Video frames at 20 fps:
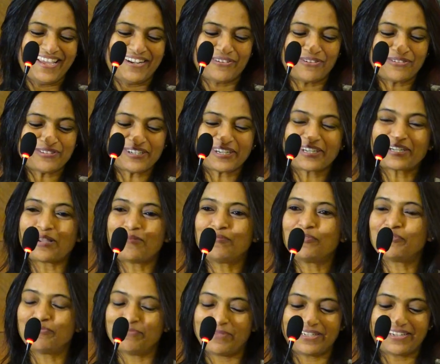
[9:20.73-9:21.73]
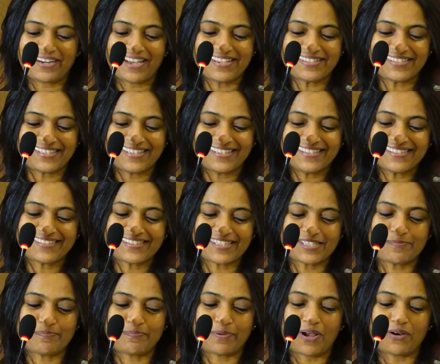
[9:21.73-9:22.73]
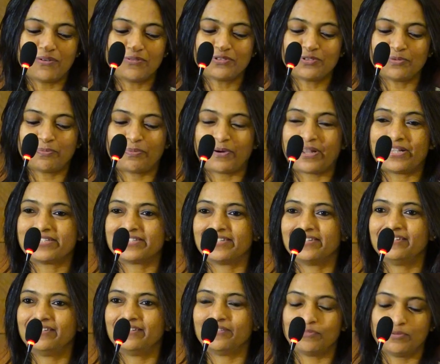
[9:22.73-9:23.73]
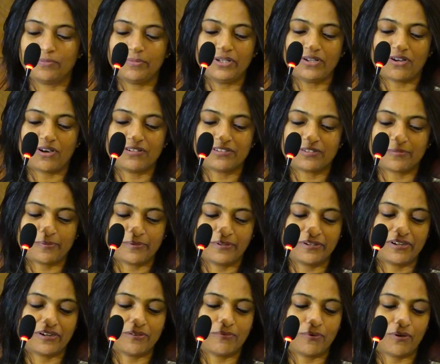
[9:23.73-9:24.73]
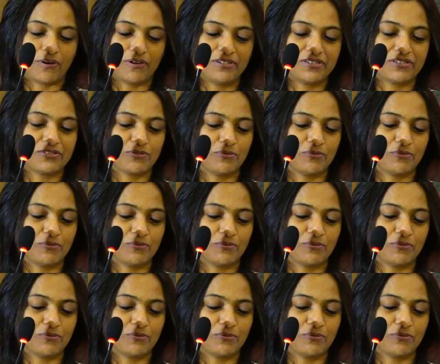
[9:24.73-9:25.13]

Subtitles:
Rotary Club of Madras East is proud to present the Women Entrepreneur Award